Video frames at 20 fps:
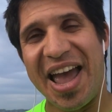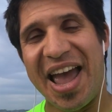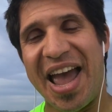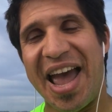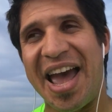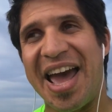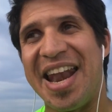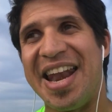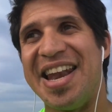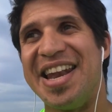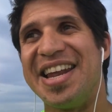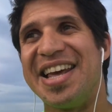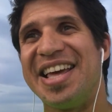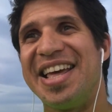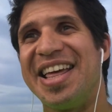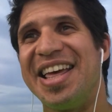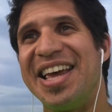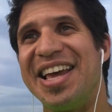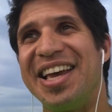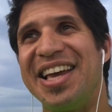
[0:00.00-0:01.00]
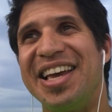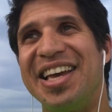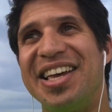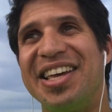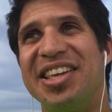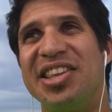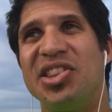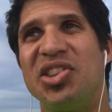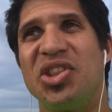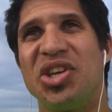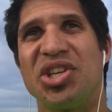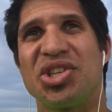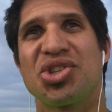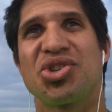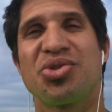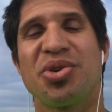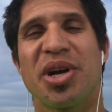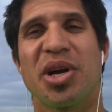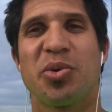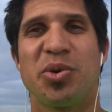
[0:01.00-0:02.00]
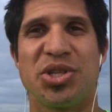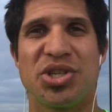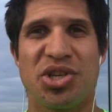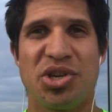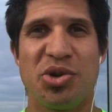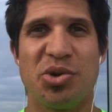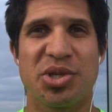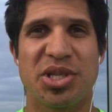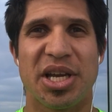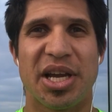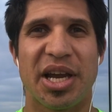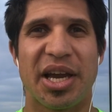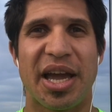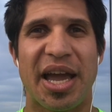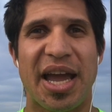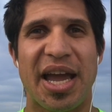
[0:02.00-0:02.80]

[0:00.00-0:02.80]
And this trick was using